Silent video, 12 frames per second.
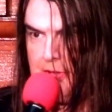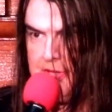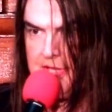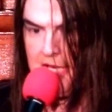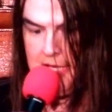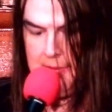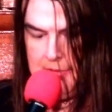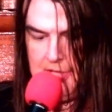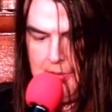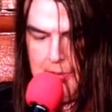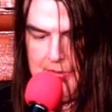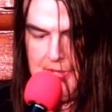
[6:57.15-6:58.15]
time she
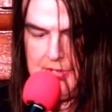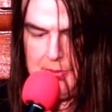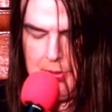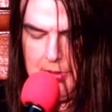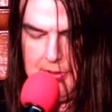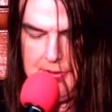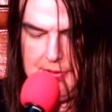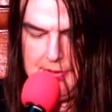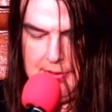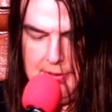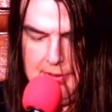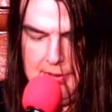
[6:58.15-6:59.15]
read these words
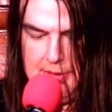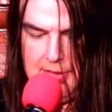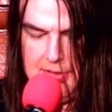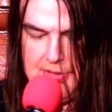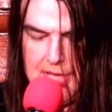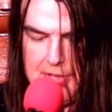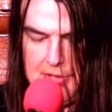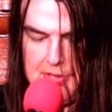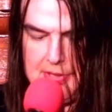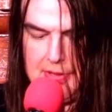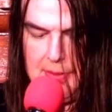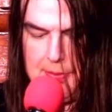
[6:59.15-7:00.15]
in Sash's
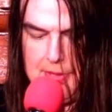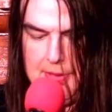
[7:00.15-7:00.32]
script,